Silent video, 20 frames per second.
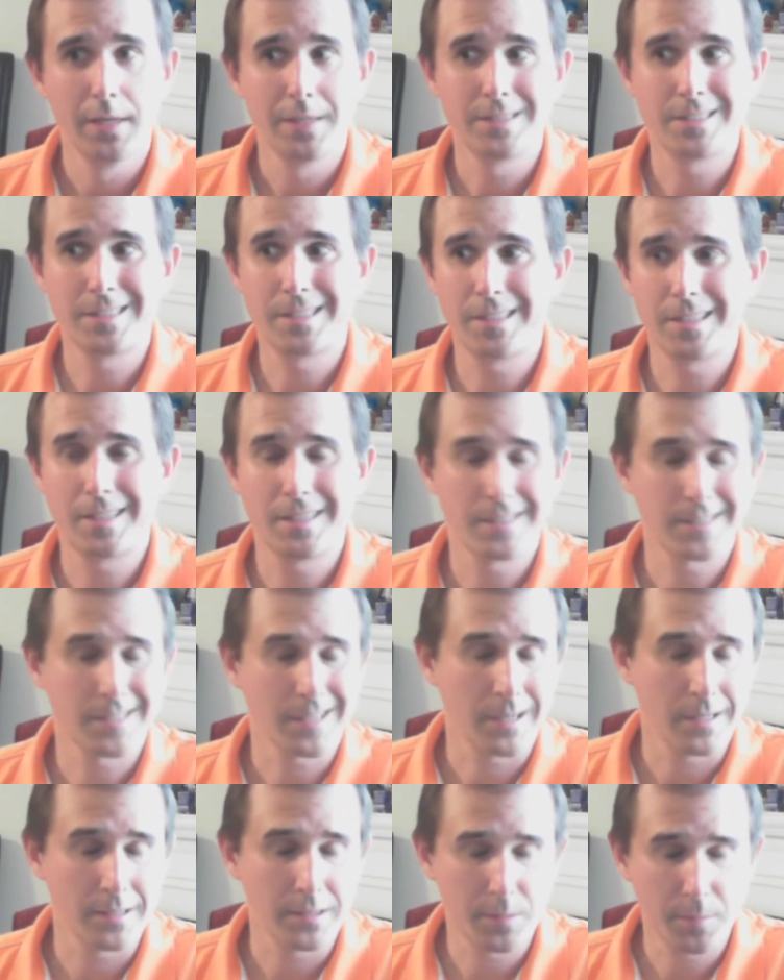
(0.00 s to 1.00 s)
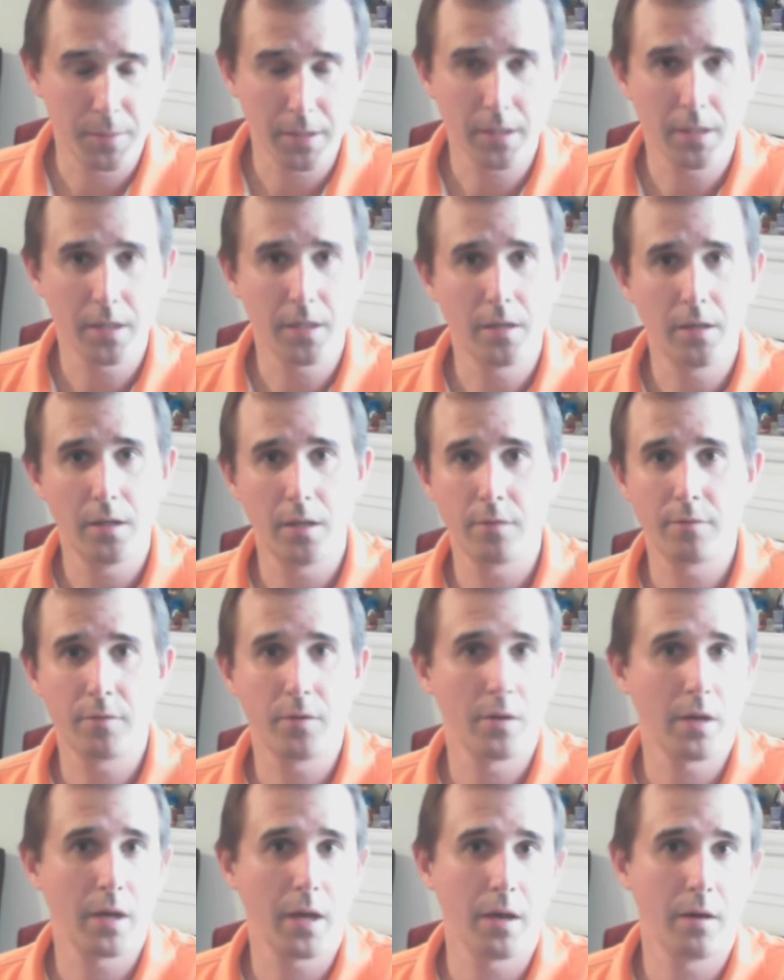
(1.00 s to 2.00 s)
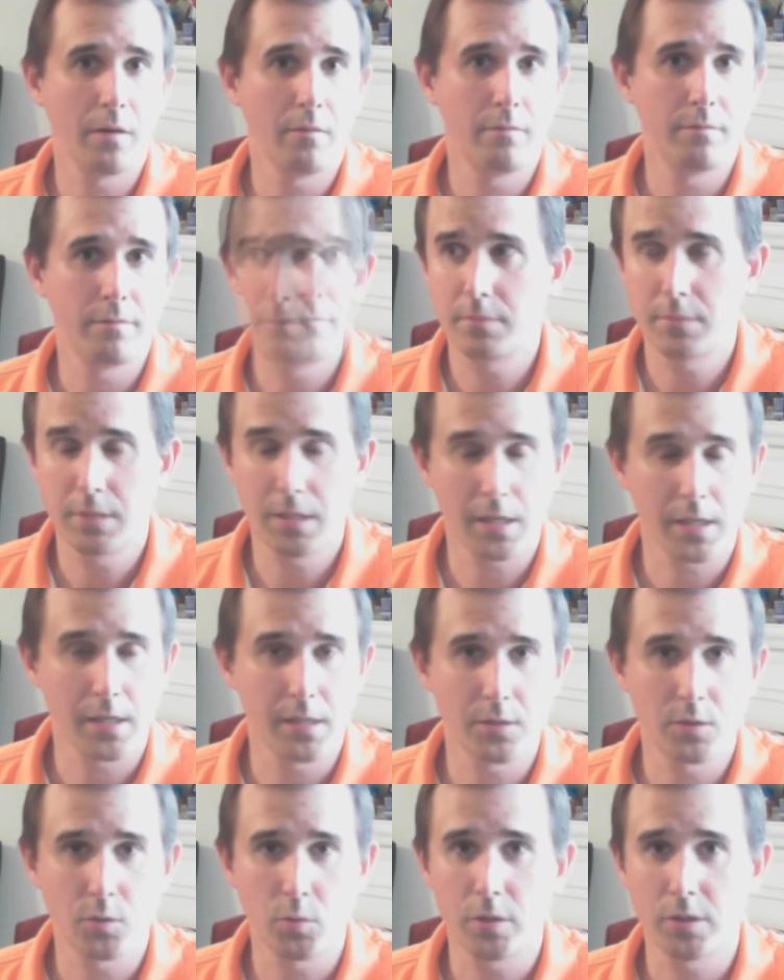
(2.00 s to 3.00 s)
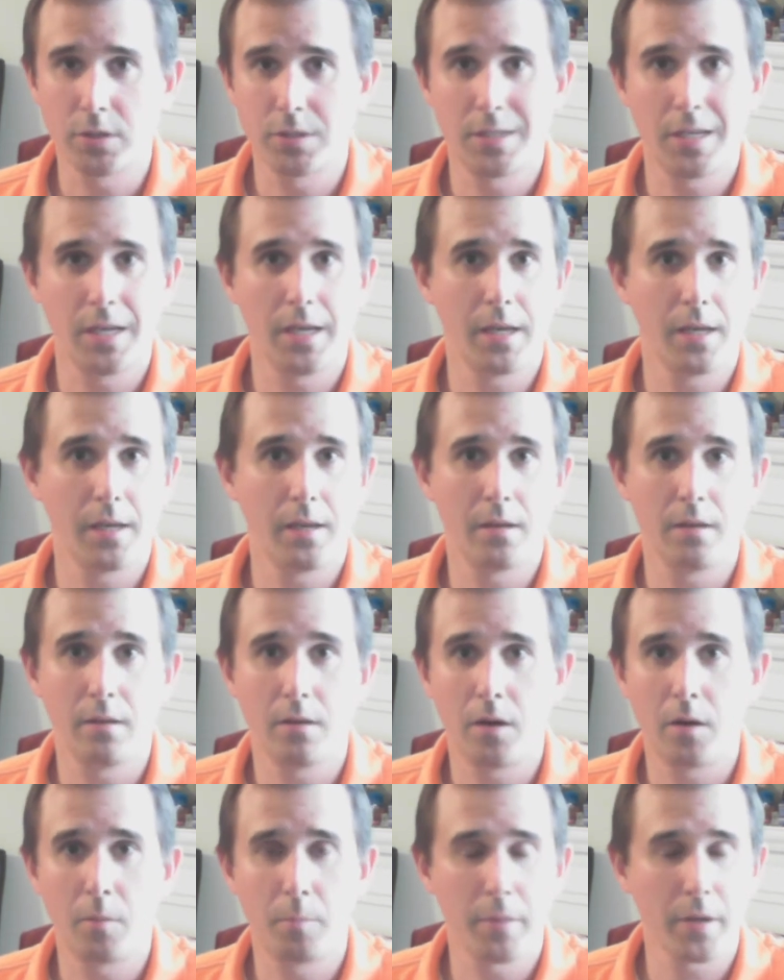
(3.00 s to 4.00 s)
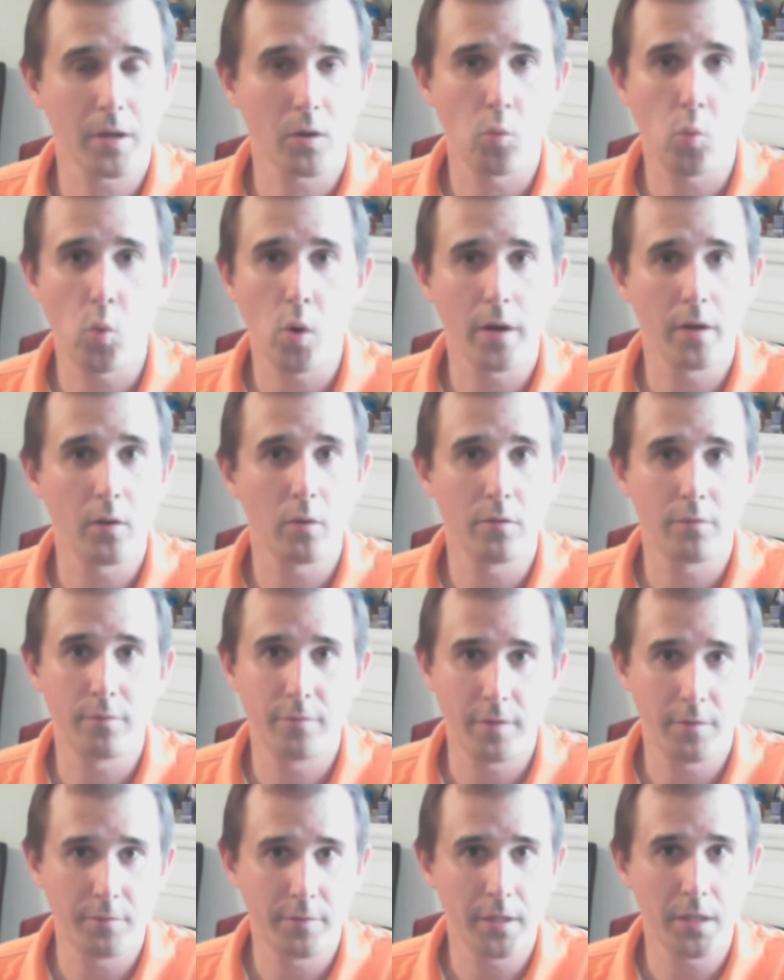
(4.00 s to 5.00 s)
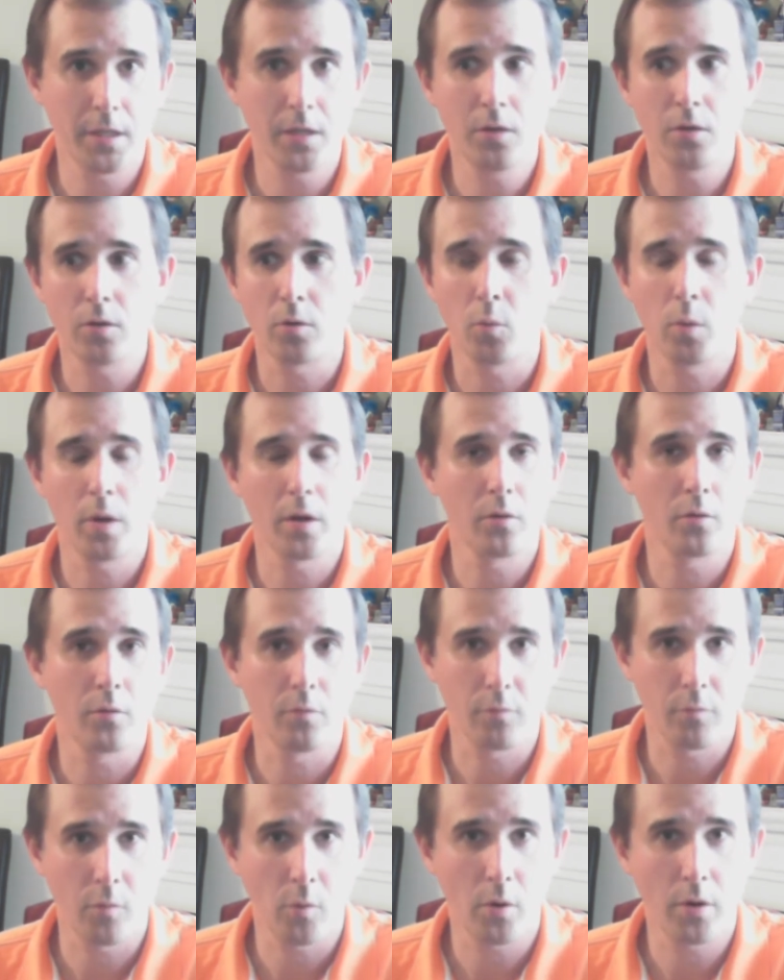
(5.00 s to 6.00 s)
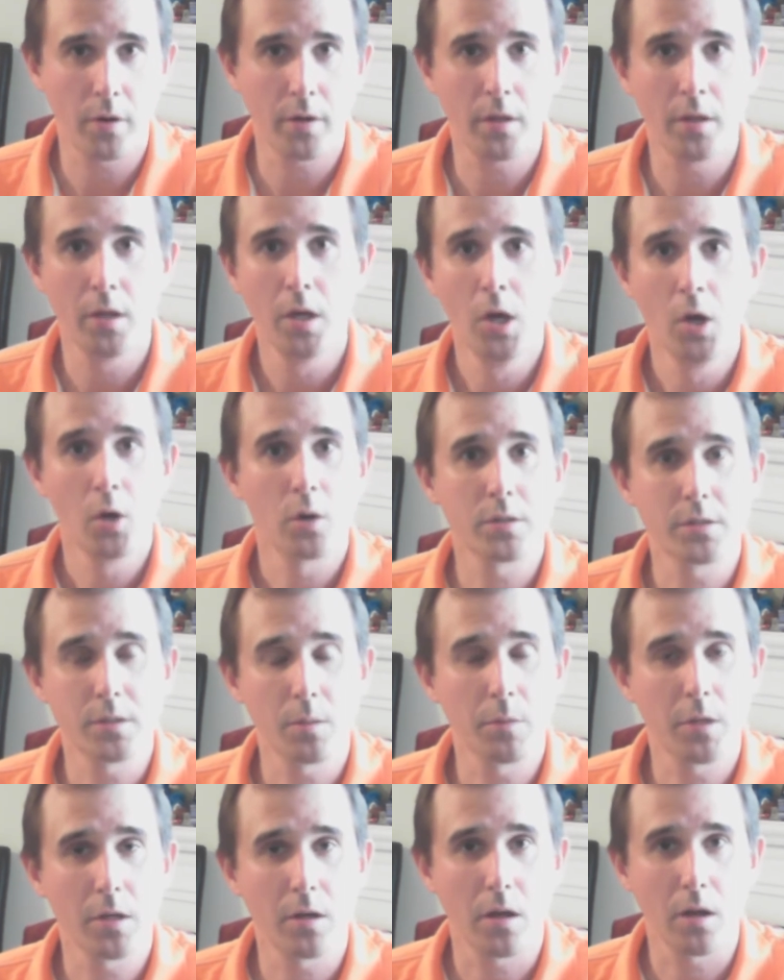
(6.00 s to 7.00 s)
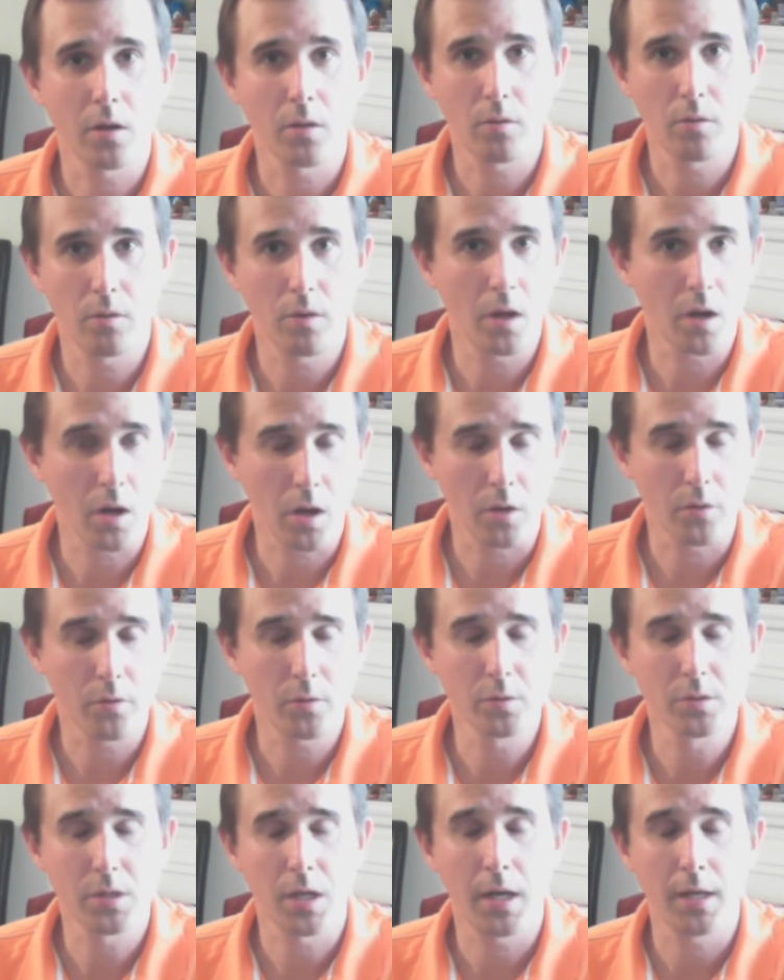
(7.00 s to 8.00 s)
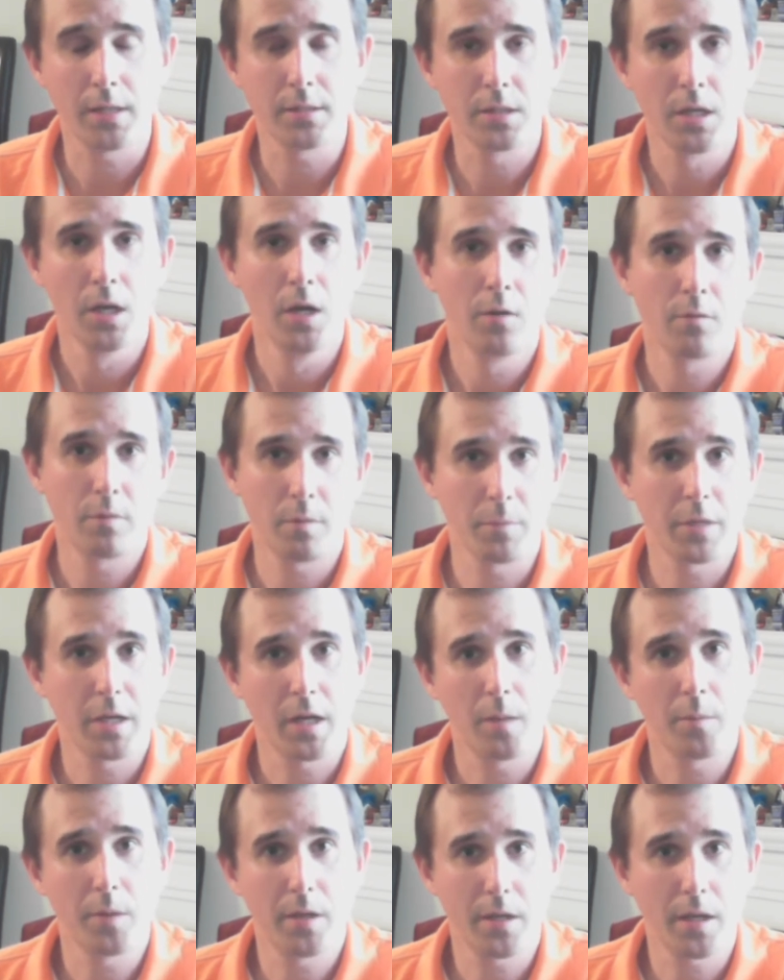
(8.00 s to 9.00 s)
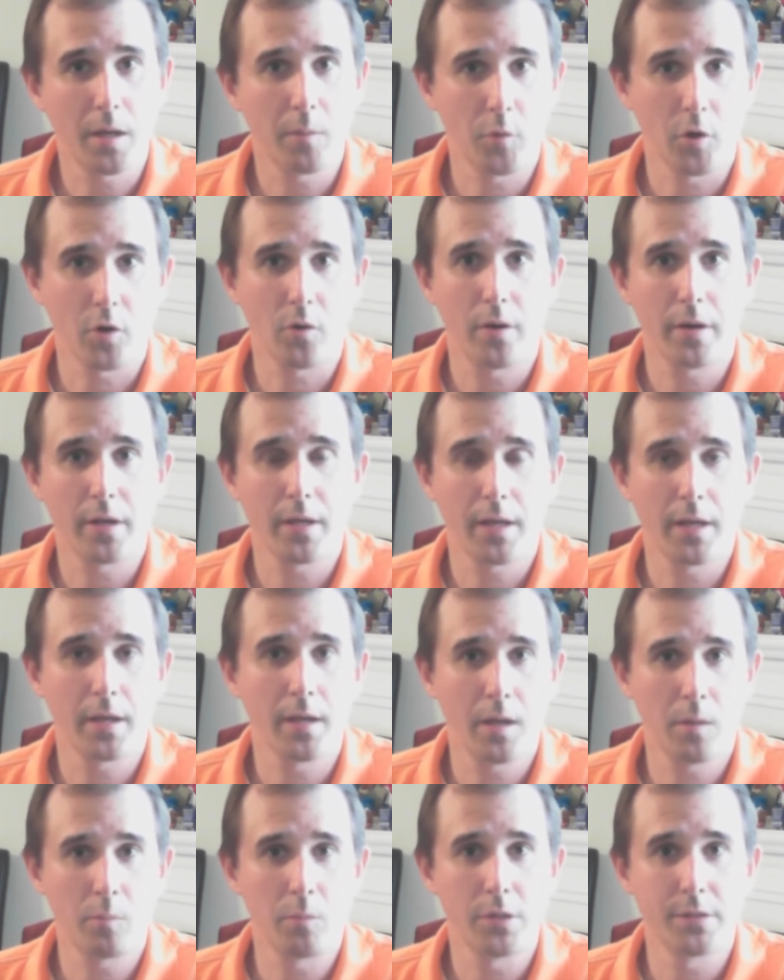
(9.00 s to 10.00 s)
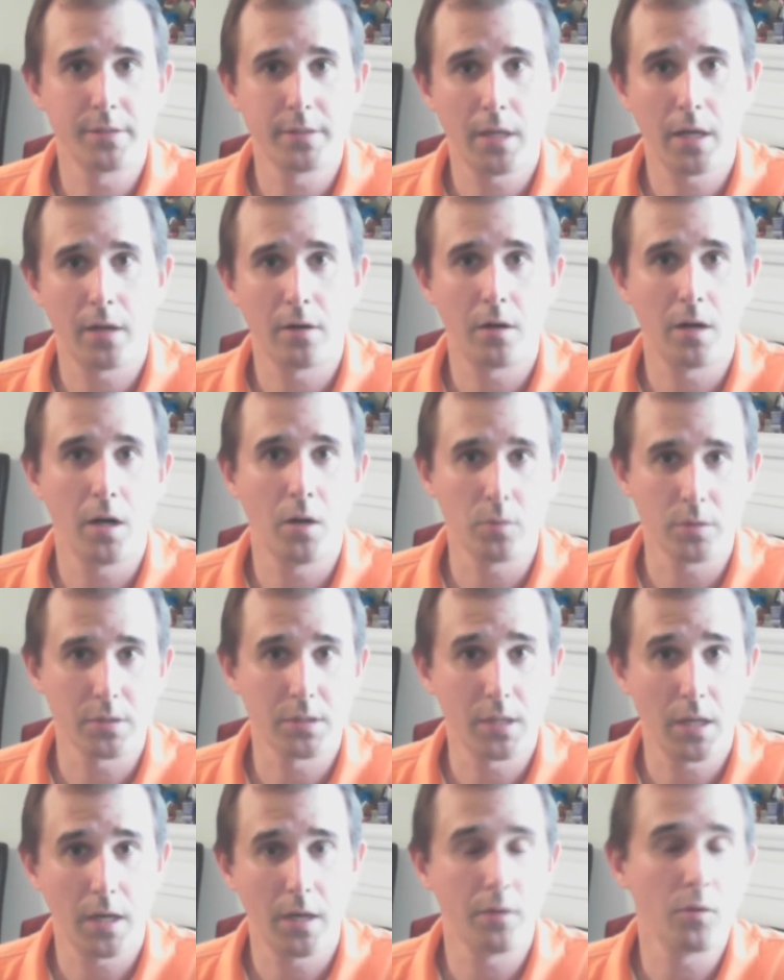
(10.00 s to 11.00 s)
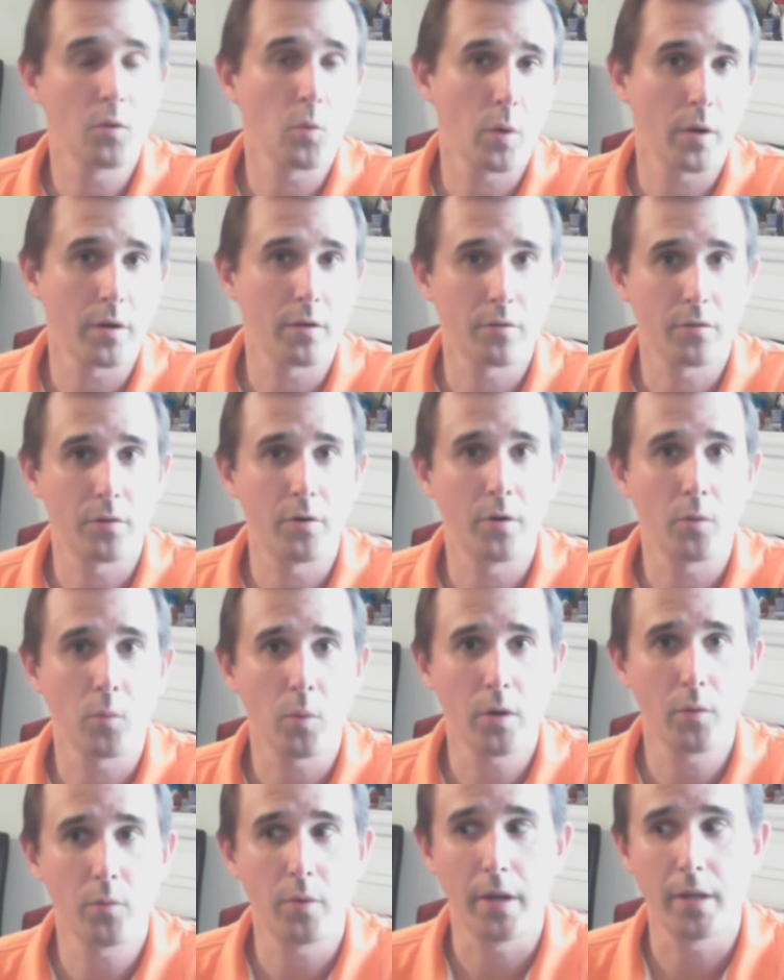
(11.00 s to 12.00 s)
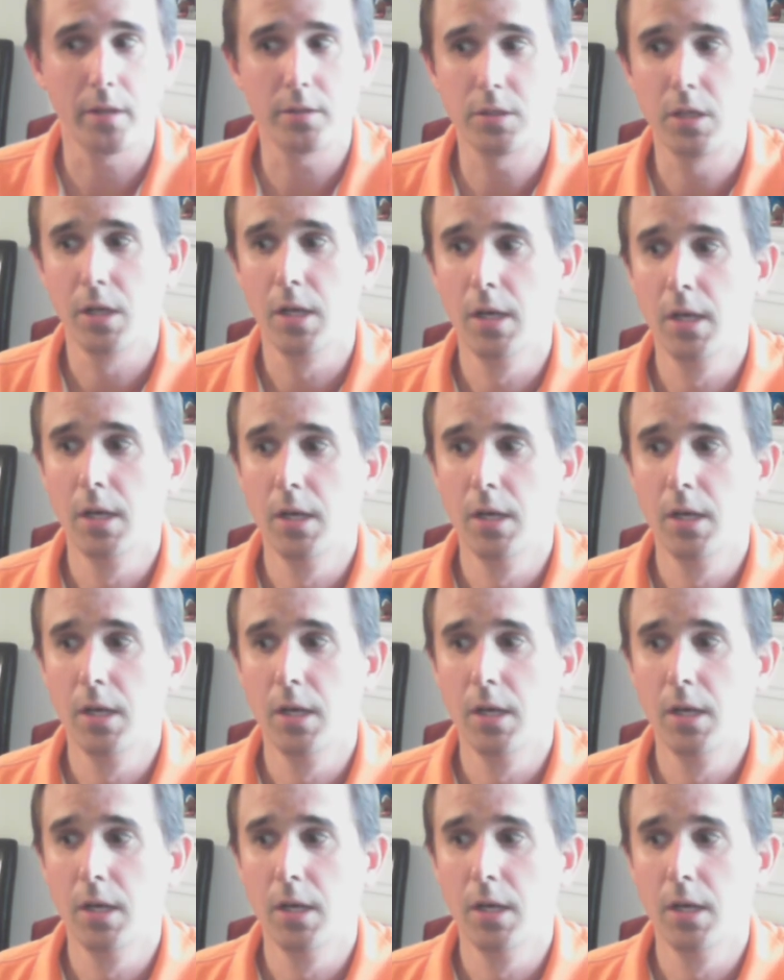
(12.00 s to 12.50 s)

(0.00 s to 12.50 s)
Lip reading: Statistically speaking, if you have tickets which say are pick 1 out of 50 or 1 out of 40 or something along those lines, from time to time you're going to get numbers that are outside the 1 to 31 range.